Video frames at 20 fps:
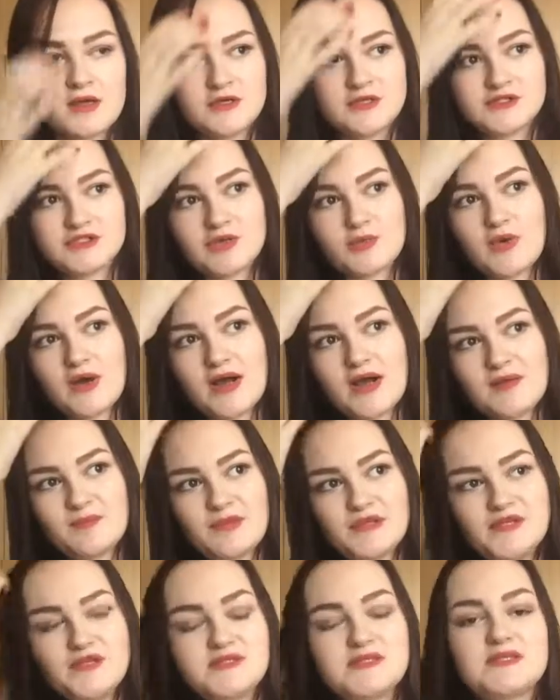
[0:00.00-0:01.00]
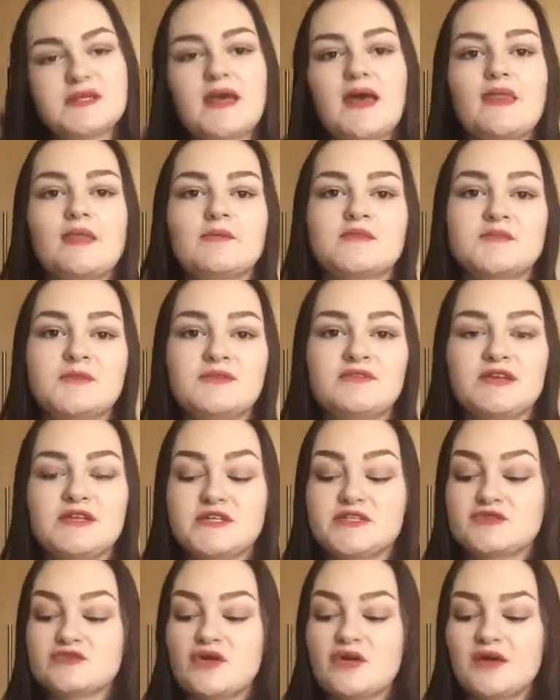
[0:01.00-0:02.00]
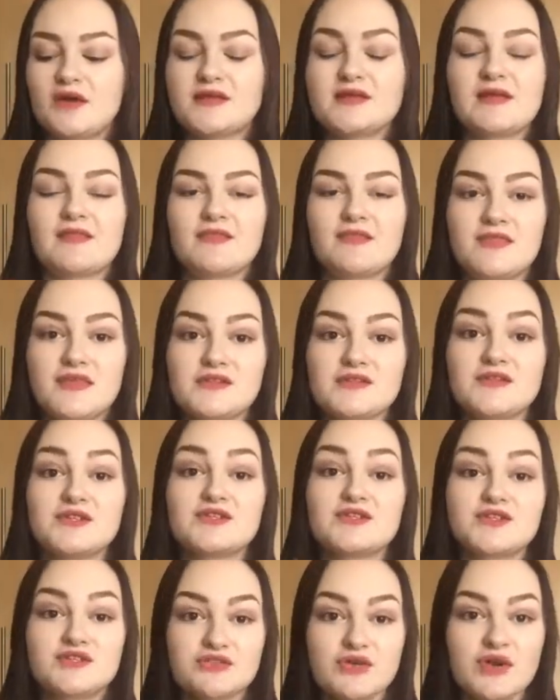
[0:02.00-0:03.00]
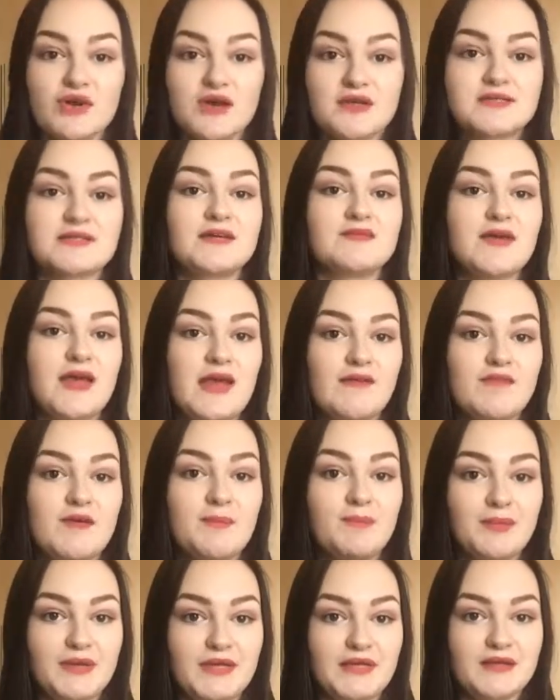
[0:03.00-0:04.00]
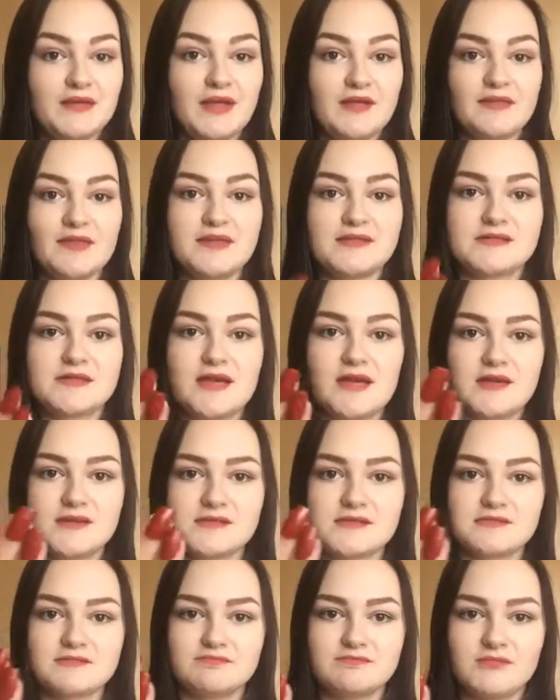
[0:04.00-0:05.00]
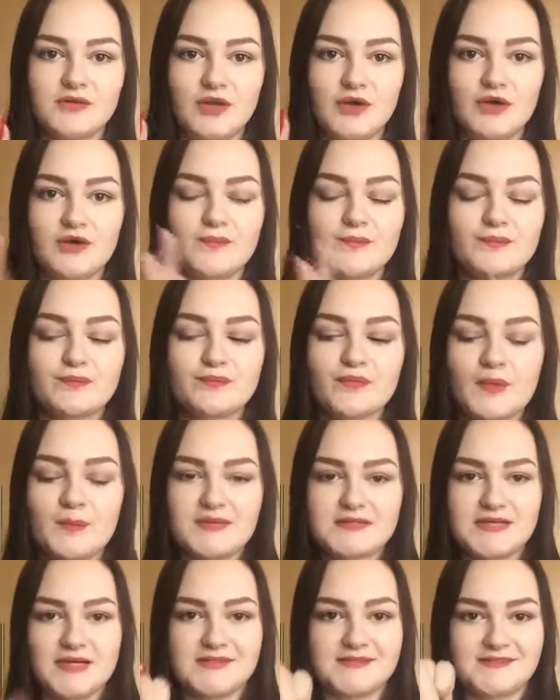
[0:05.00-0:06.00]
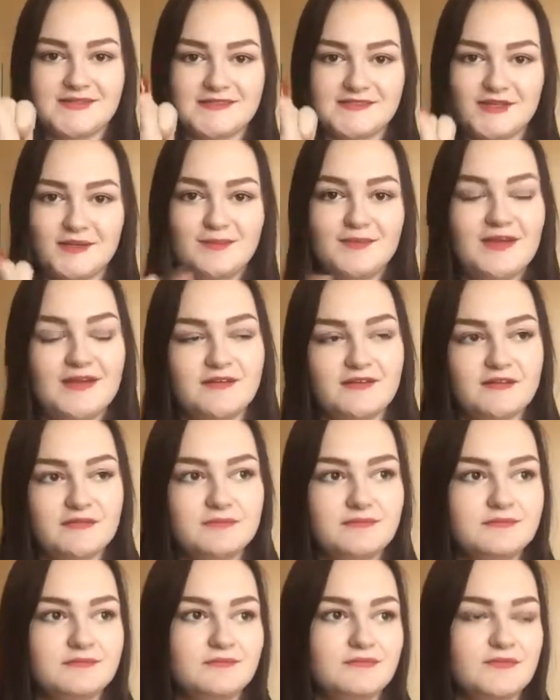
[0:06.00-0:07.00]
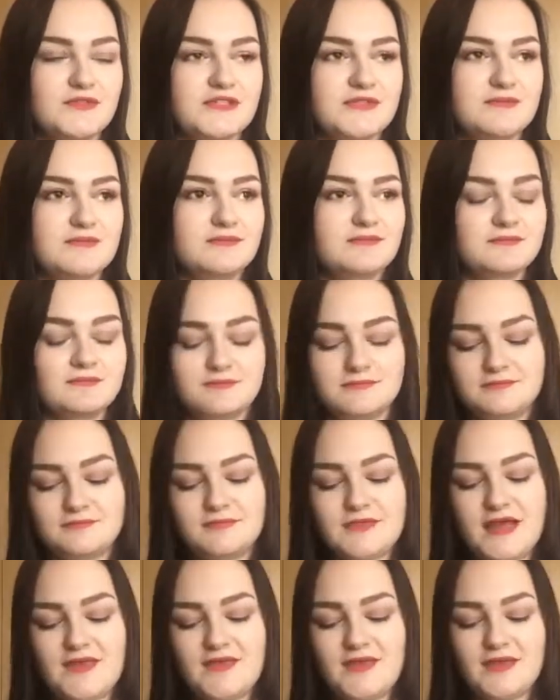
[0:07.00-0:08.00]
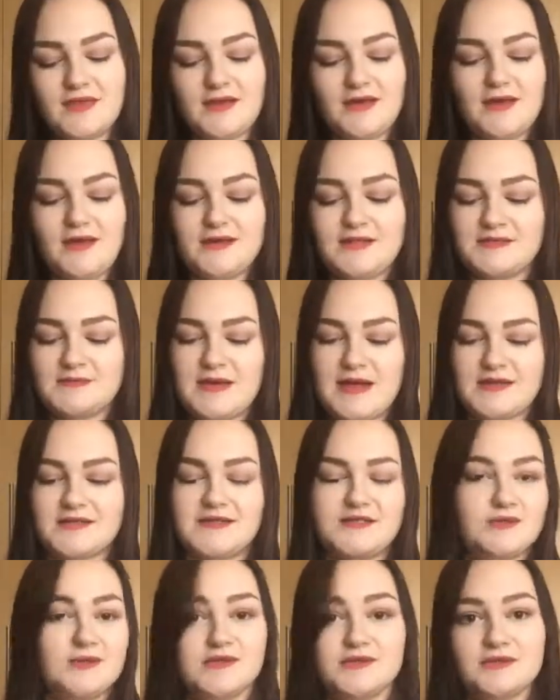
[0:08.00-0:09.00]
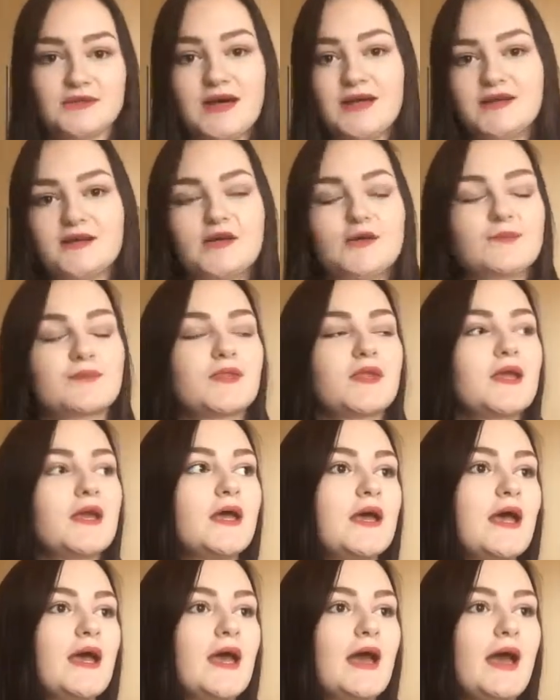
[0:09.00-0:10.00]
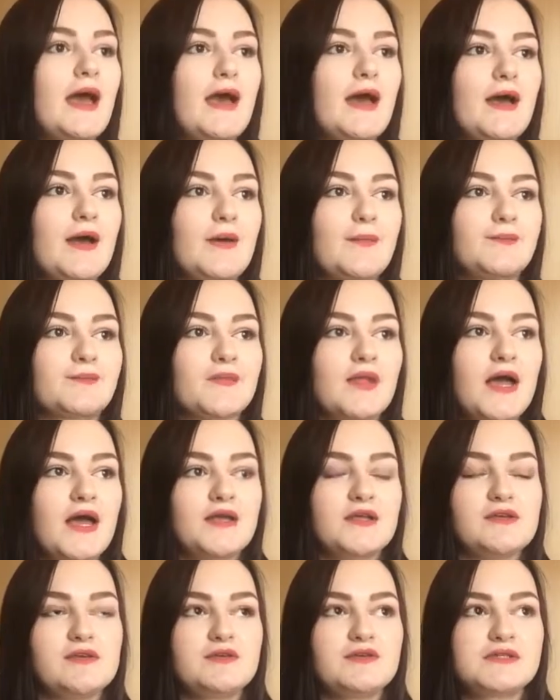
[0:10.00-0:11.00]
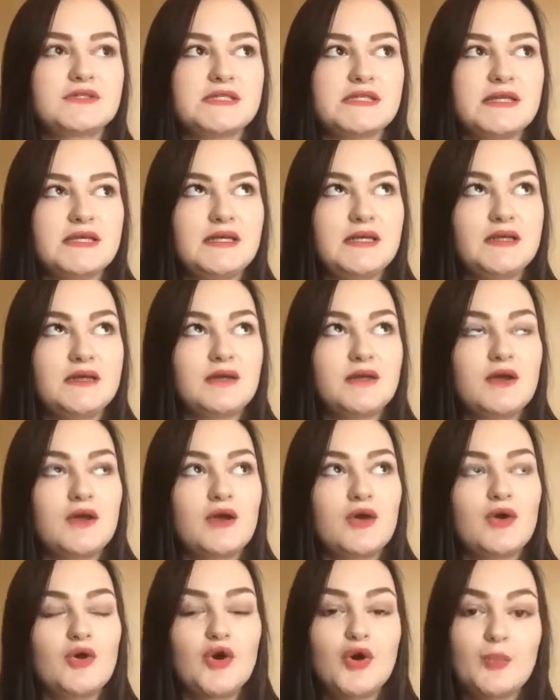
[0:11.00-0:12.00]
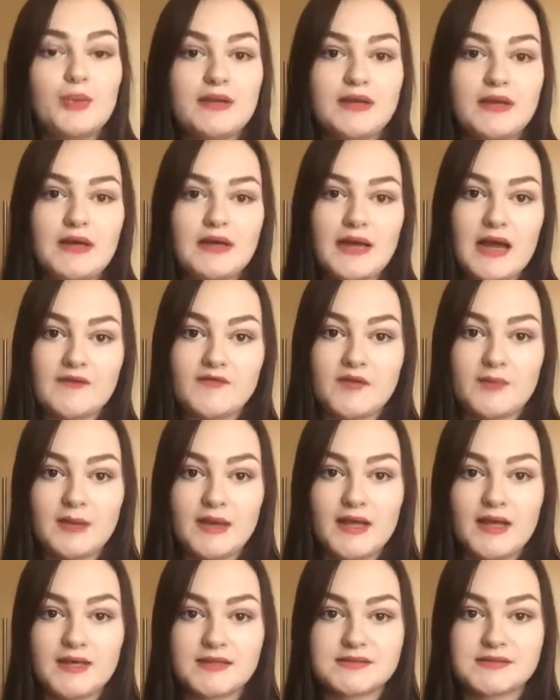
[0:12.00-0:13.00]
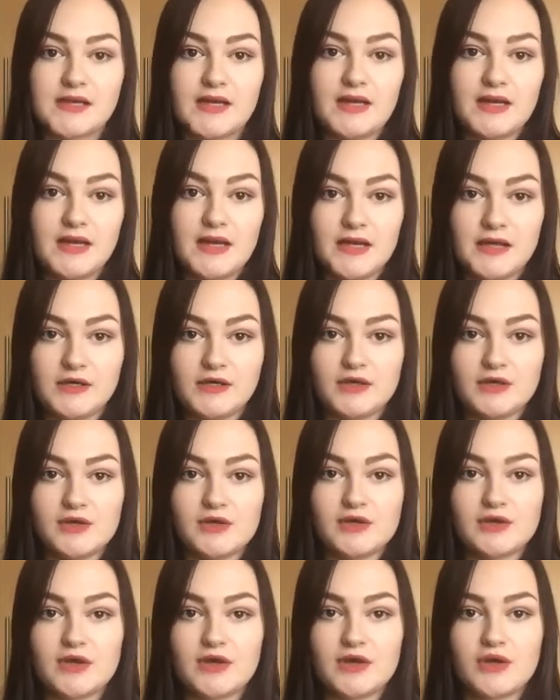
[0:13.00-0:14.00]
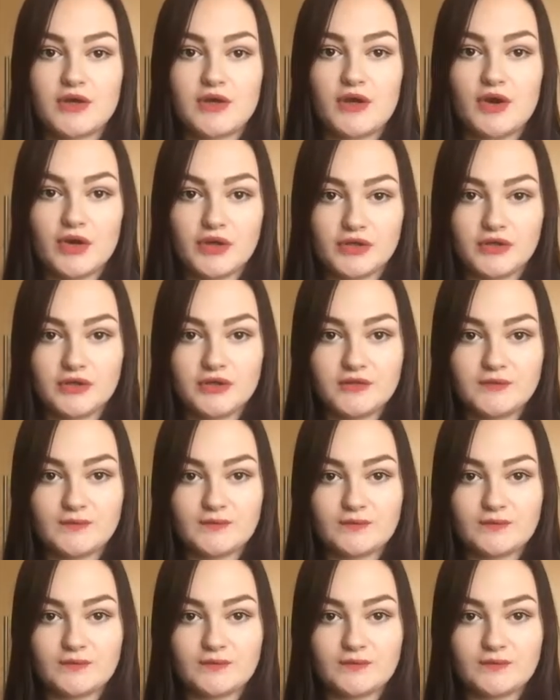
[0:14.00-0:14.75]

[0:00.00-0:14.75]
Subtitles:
So what I've been using to get them to be really strong, because like these are the strongest they've ever been, like they're dead long. Besides this one, it was, I think I like smacked it into a door, I don't know. I use the OPI Avaplex nail oil,